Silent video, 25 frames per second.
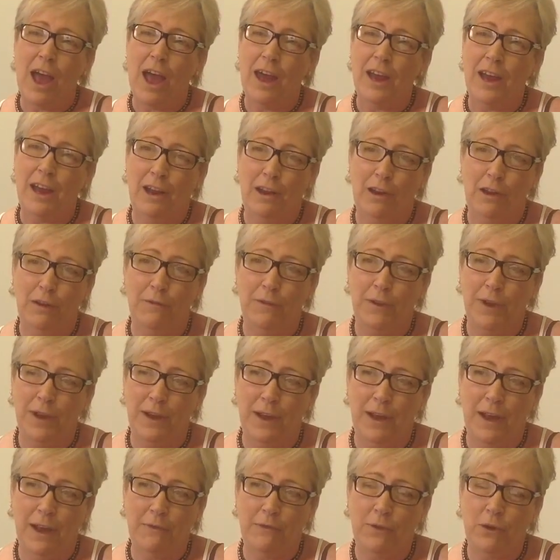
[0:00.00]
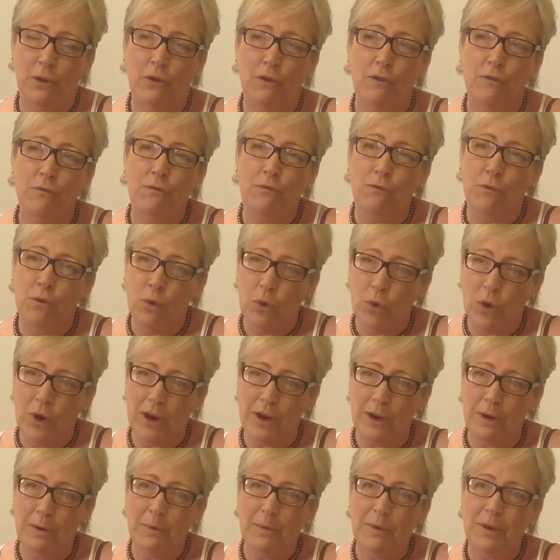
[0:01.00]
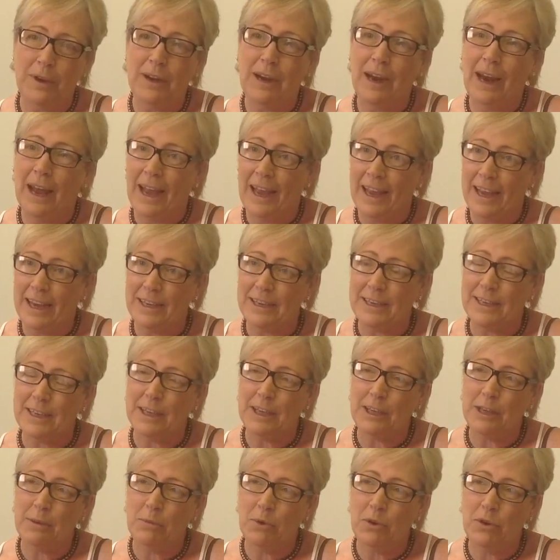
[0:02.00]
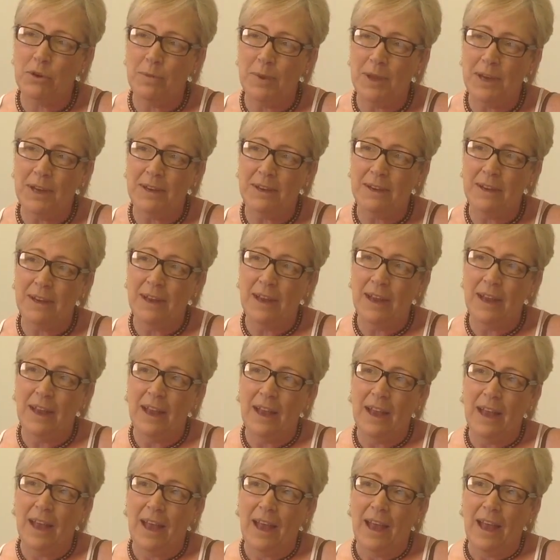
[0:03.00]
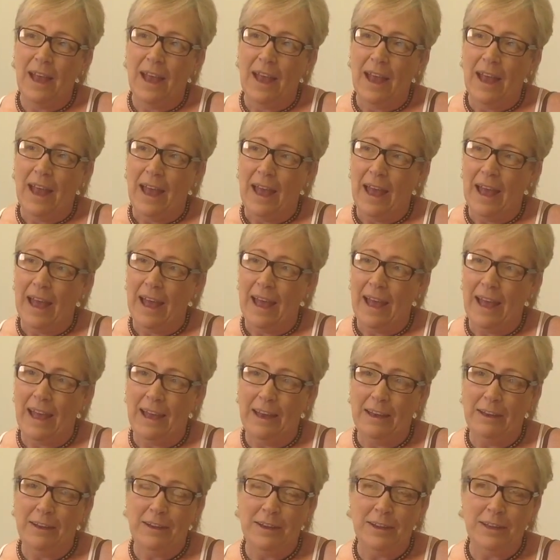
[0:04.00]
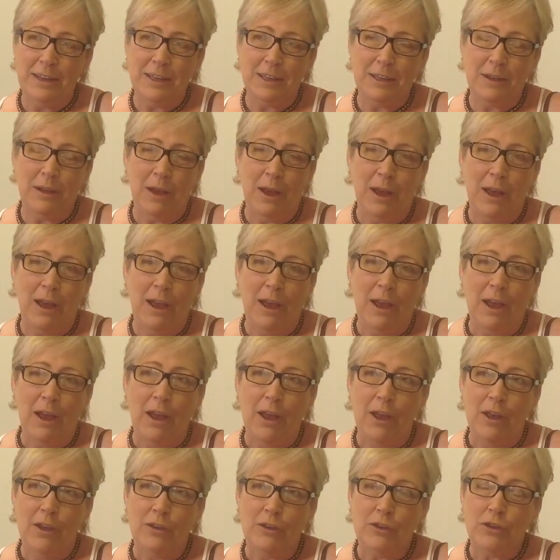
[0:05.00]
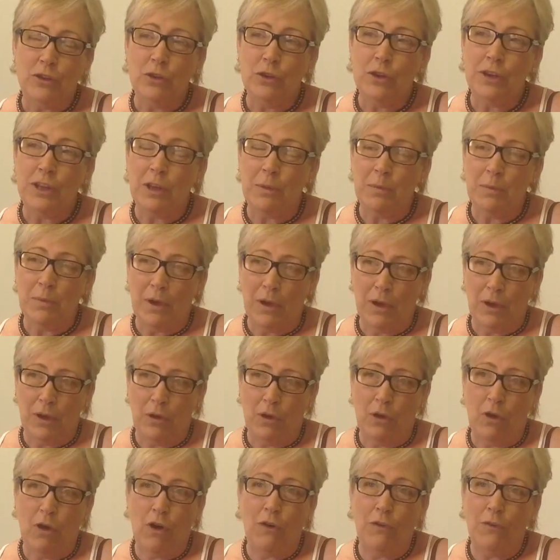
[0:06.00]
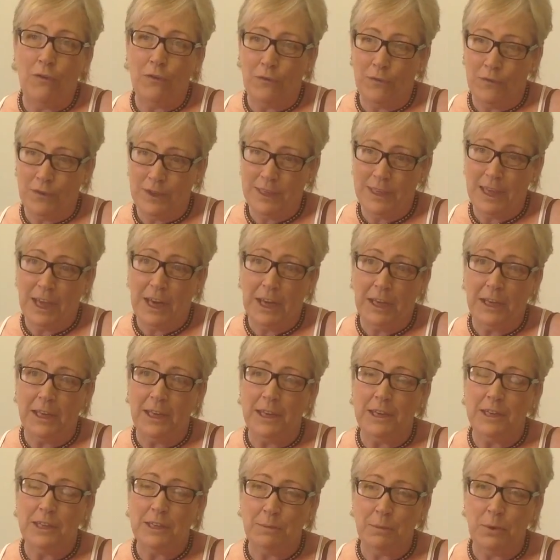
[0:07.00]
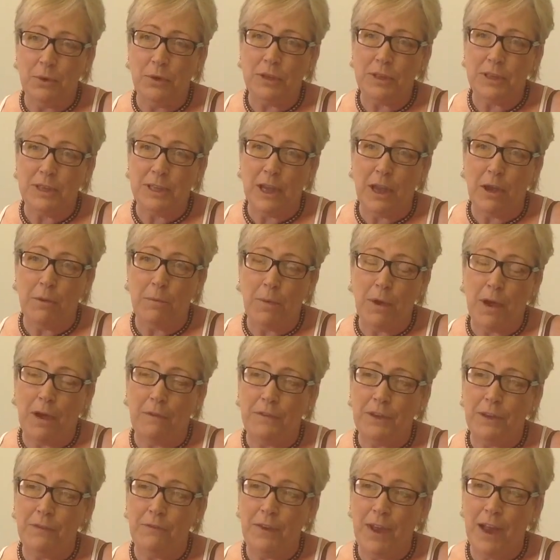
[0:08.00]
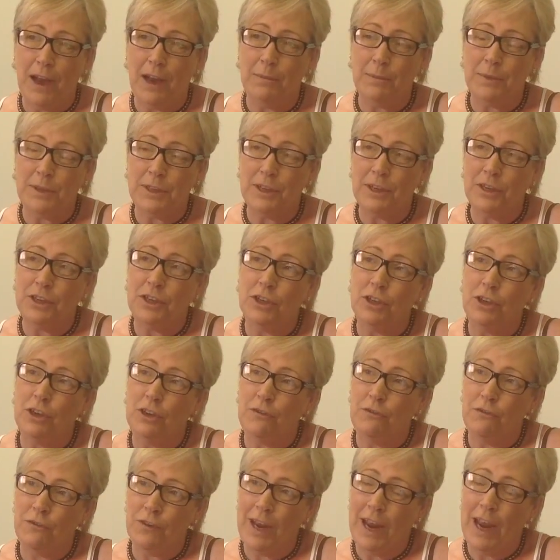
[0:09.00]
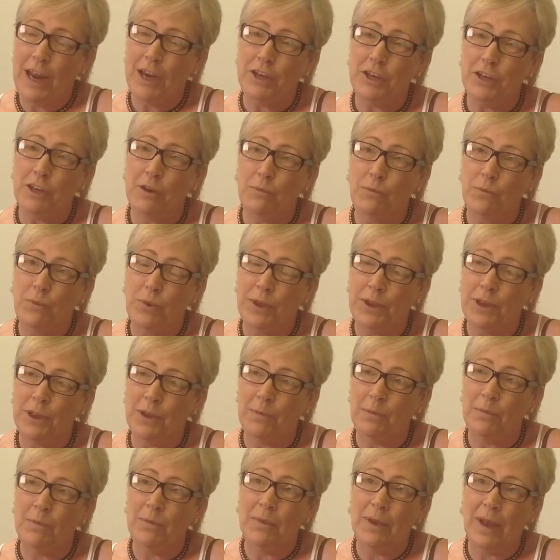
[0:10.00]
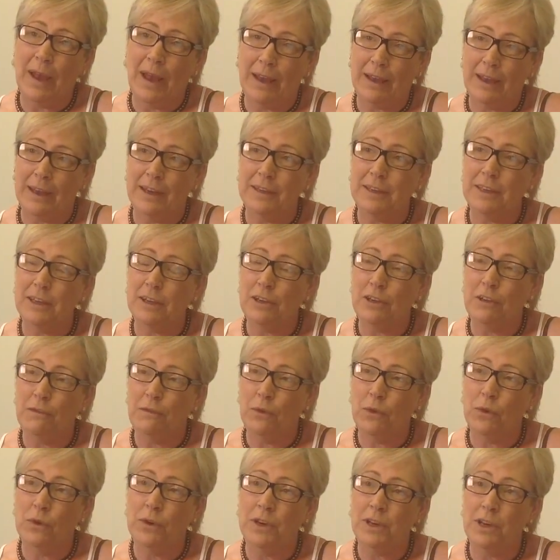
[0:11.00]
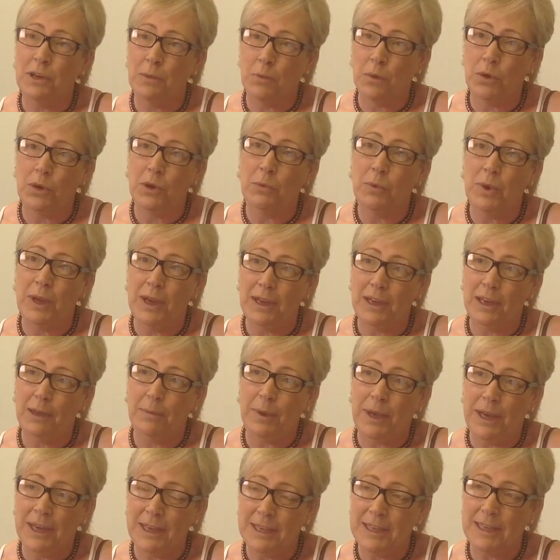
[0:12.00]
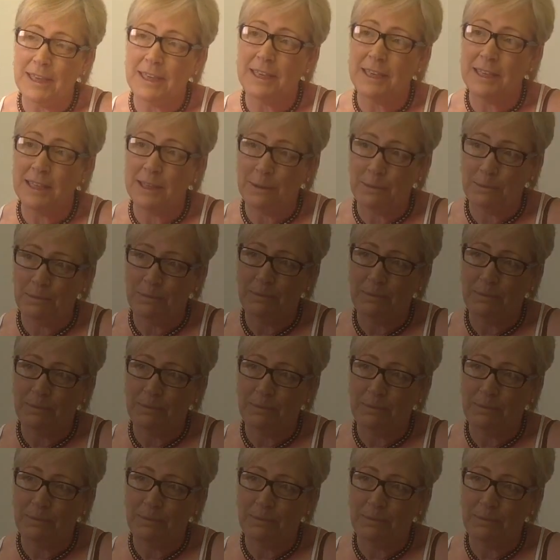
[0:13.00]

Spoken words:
and I love it. I've got 4 clients at the moment, and 2 of them are off Cyrenians books now, but I've developed such a good friendship with them, I continue phoning them on a weekly basis.